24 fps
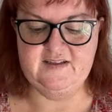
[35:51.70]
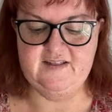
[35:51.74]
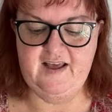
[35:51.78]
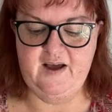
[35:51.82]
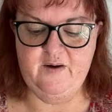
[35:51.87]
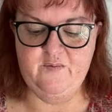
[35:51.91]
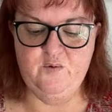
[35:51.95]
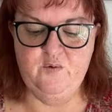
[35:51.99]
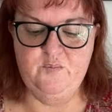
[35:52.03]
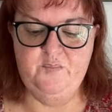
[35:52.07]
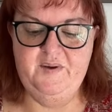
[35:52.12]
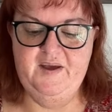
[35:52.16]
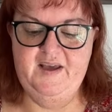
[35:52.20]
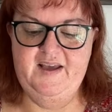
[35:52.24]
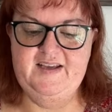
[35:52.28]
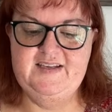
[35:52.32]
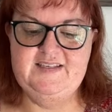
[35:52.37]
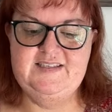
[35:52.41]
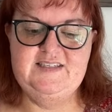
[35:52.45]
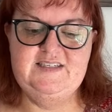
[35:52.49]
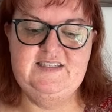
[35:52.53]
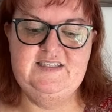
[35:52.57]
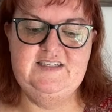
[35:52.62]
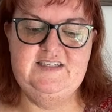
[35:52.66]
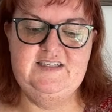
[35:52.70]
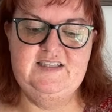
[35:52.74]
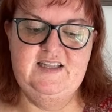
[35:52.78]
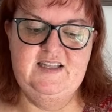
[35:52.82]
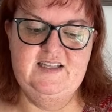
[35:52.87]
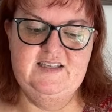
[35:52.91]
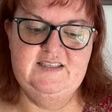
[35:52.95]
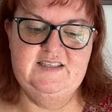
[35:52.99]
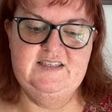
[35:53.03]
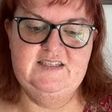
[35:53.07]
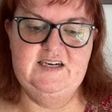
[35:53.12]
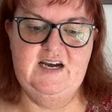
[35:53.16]
that will be the
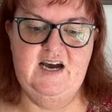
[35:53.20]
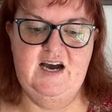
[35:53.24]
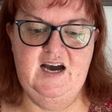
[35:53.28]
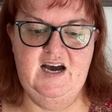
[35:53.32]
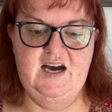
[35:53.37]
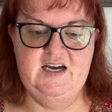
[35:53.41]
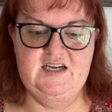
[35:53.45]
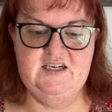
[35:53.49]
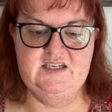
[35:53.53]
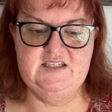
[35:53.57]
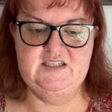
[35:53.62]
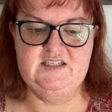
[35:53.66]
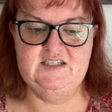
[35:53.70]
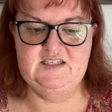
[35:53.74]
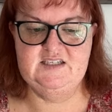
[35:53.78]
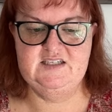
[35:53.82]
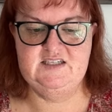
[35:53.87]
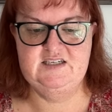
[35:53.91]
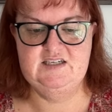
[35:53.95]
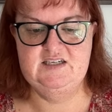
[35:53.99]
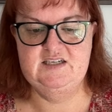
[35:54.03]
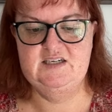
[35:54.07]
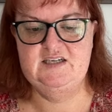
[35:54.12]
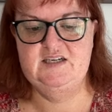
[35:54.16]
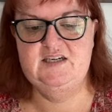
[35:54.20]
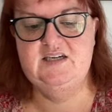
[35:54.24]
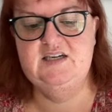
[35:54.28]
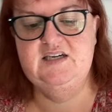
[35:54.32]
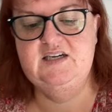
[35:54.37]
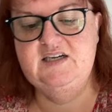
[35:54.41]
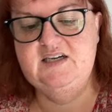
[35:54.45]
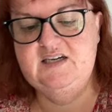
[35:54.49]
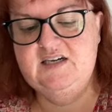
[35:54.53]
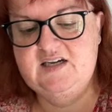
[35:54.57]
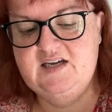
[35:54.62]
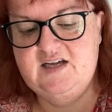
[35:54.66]
start.
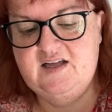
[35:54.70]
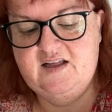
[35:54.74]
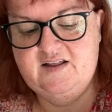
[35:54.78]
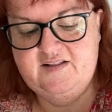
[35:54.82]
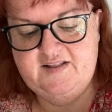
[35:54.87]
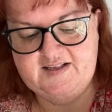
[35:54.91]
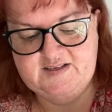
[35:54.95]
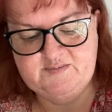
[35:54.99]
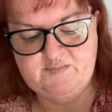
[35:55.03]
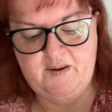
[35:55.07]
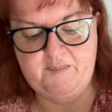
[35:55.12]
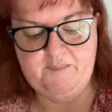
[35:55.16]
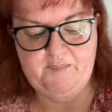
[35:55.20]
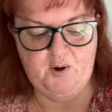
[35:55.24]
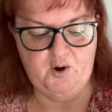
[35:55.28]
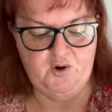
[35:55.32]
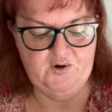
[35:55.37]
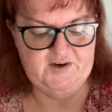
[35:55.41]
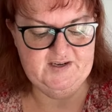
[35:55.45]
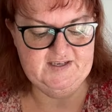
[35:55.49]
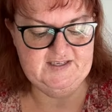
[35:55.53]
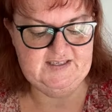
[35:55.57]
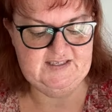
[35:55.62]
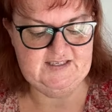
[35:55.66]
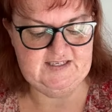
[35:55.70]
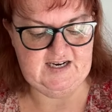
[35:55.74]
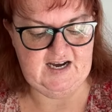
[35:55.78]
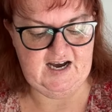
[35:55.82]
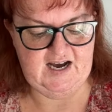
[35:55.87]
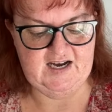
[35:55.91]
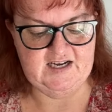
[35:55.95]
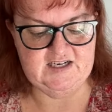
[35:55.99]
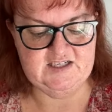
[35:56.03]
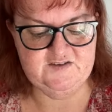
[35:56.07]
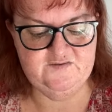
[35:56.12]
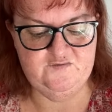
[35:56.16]
That's my bonus
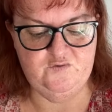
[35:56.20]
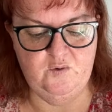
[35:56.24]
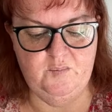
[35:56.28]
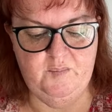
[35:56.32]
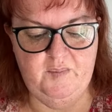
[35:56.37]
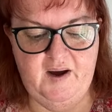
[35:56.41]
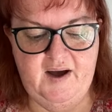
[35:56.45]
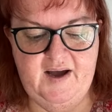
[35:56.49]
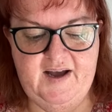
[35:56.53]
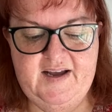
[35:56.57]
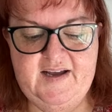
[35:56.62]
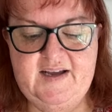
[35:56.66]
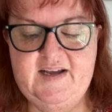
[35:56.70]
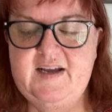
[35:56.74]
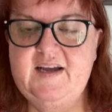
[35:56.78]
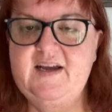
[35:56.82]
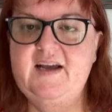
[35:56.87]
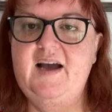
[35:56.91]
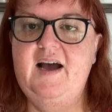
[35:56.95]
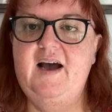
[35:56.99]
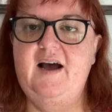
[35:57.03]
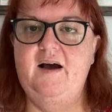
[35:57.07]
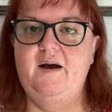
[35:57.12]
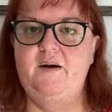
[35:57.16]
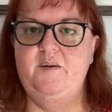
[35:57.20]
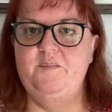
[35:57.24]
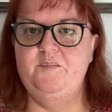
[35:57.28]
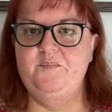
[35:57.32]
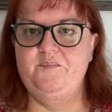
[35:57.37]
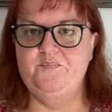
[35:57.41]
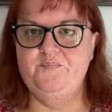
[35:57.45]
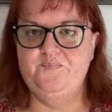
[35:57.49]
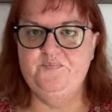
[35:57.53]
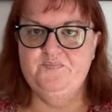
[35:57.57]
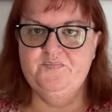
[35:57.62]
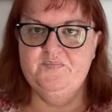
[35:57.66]
start for my
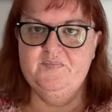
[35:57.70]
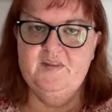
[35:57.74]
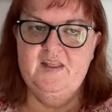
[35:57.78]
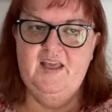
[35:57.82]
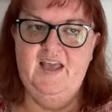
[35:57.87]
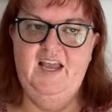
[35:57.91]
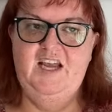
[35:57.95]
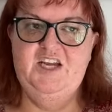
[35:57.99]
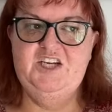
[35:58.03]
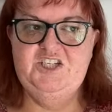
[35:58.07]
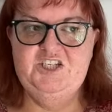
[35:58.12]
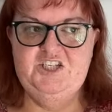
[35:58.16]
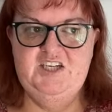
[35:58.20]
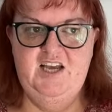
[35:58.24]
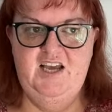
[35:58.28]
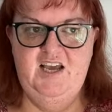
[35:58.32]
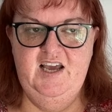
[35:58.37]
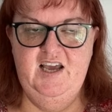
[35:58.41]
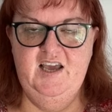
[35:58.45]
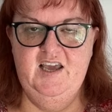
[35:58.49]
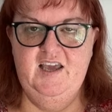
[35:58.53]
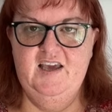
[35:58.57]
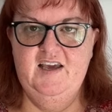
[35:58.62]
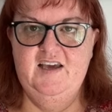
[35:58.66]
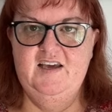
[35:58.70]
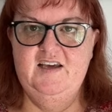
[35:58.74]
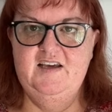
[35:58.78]
hashtag